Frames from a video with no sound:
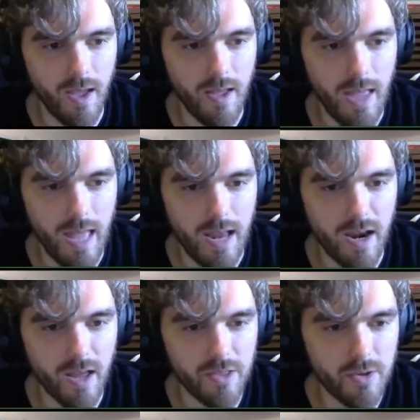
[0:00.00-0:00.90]

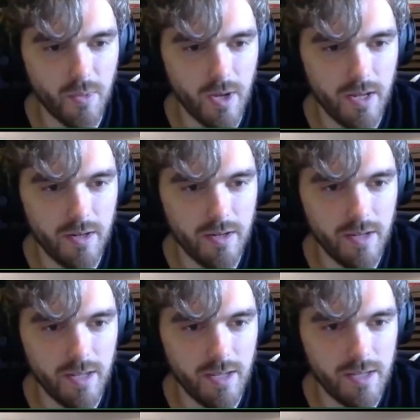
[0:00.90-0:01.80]
Another
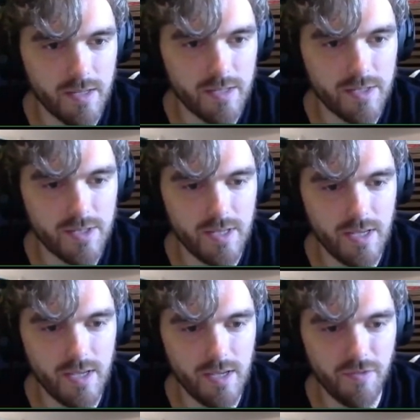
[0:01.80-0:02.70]
one is
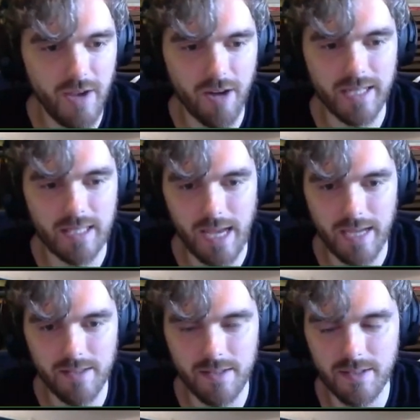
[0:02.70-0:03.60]
the fairy
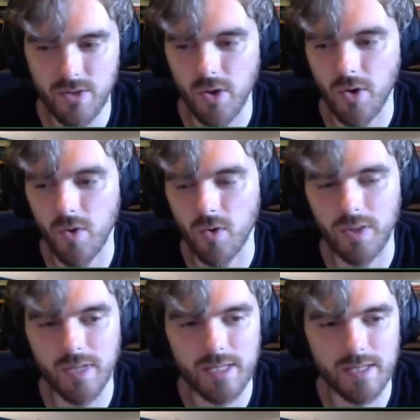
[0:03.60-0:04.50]
light. So
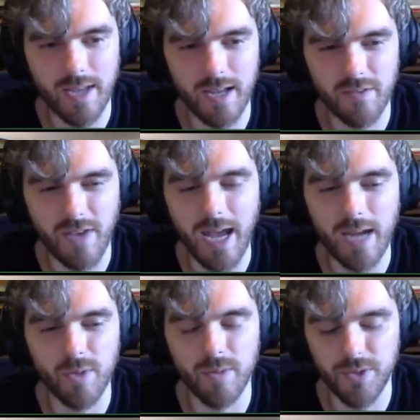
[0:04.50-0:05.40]
this is kind of a
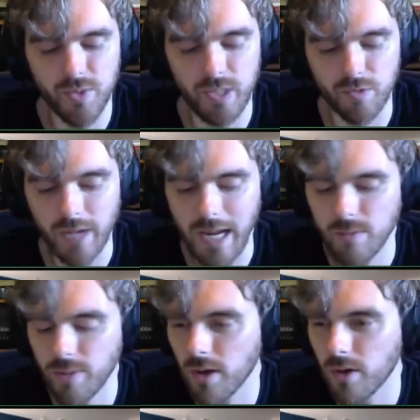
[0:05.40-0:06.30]
hybrid between
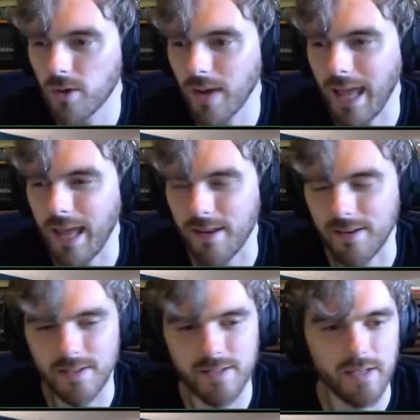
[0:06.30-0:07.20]
rainbow
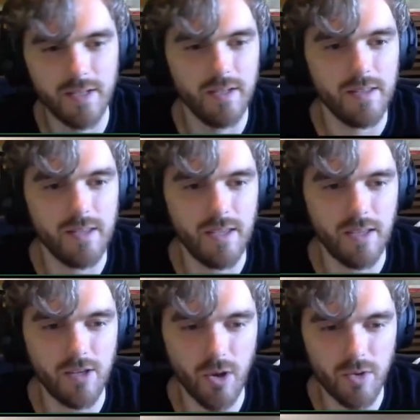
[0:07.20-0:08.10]
and
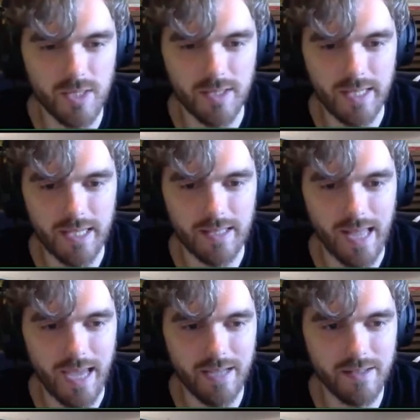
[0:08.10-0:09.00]
the ghostly
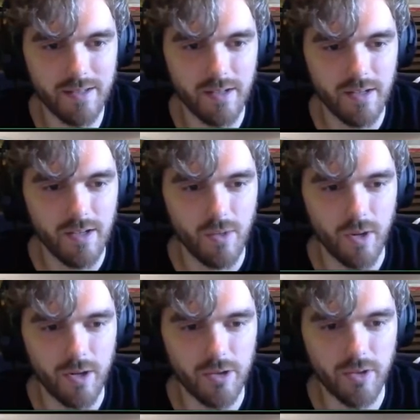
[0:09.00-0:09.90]
light,
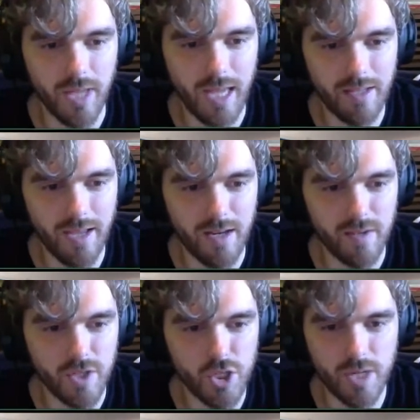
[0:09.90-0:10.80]
where you'll get kind
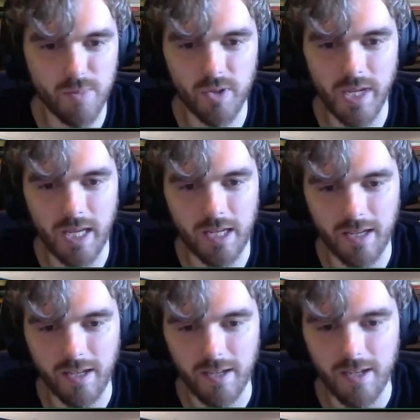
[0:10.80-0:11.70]
of a
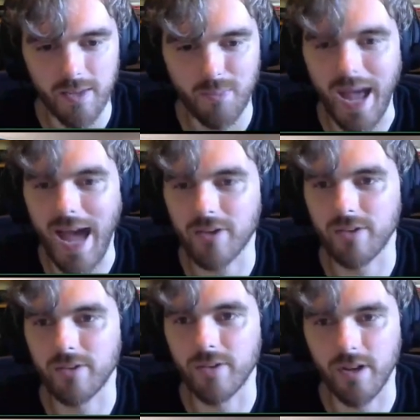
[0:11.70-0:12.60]
shimmering
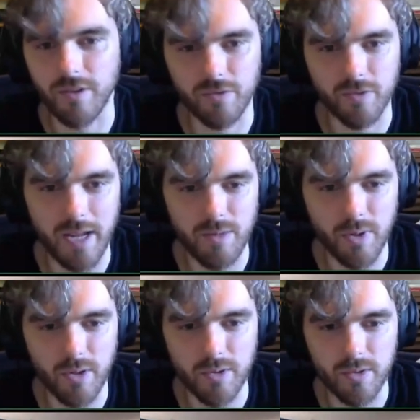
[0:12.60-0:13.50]
pattern of
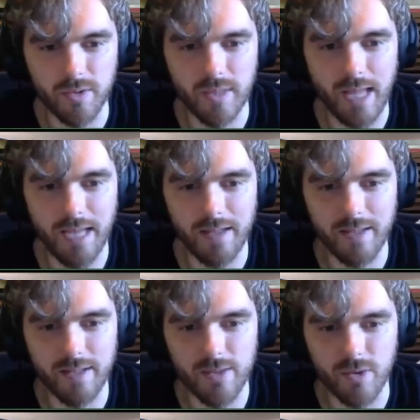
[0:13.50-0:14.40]
rainbow light
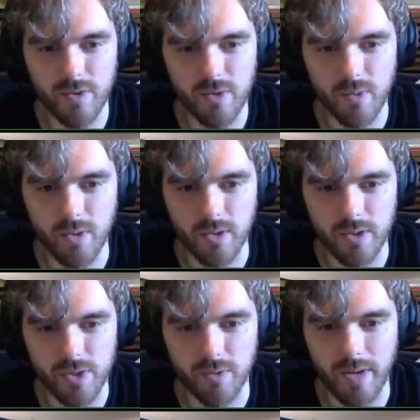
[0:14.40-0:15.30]
that sort of
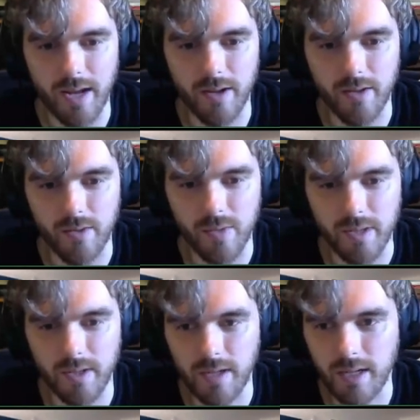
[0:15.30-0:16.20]
swirls around
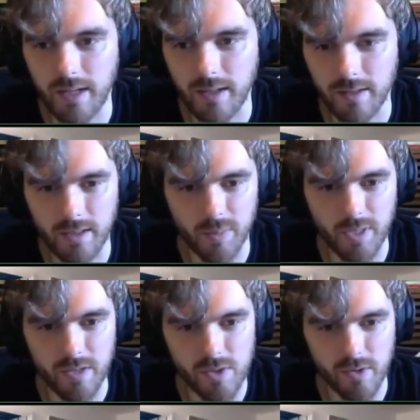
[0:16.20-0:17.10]
with a little
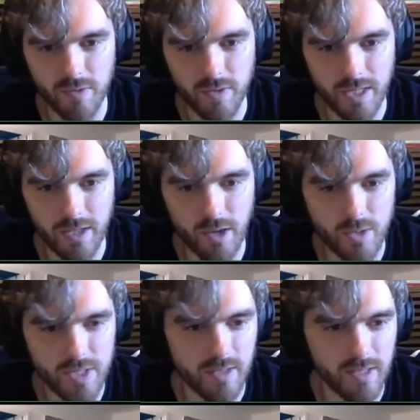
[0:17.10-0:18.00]
bit of sort of a
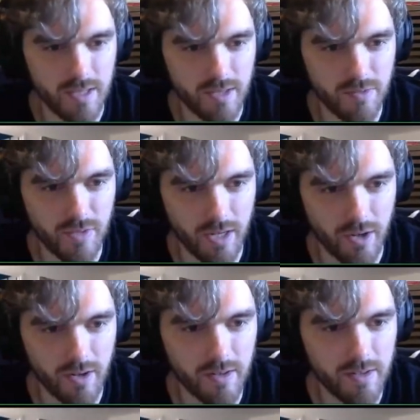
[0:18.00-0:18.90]
ghostly
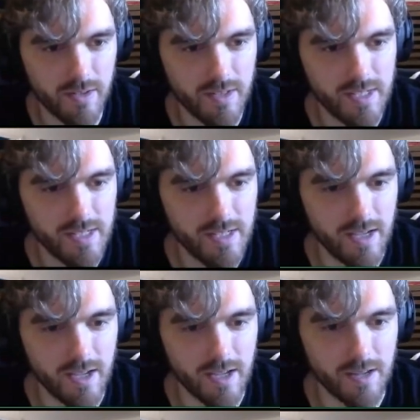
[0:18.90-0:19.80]
flicker.
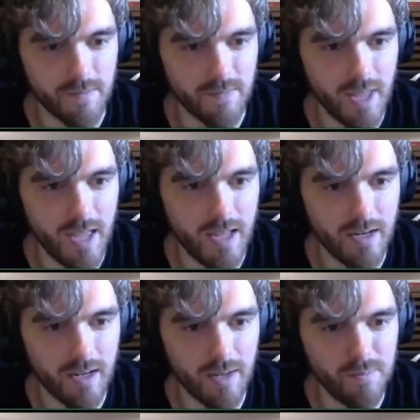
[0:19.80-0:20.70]

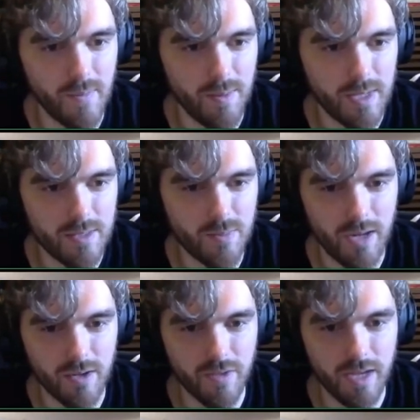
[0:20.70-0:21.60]
And maybe it's
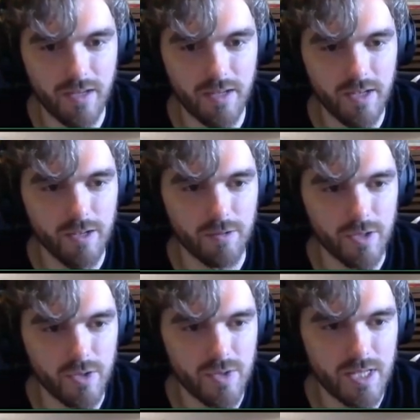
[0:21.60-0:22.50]
better if I
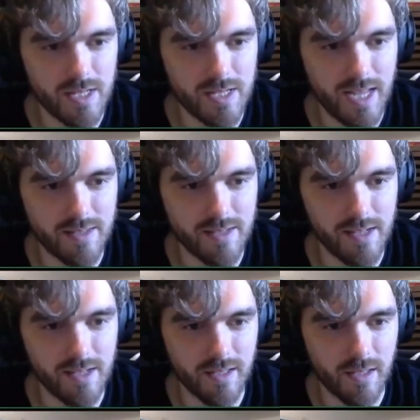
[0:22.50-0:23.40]
reduce the
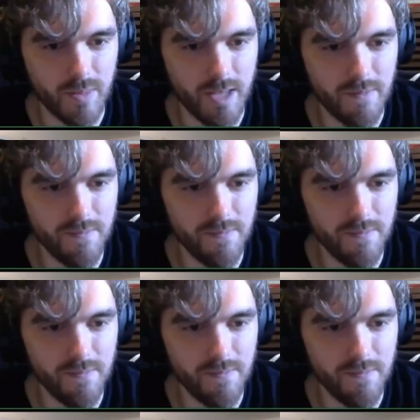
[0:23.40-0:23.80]
intensity a little bit.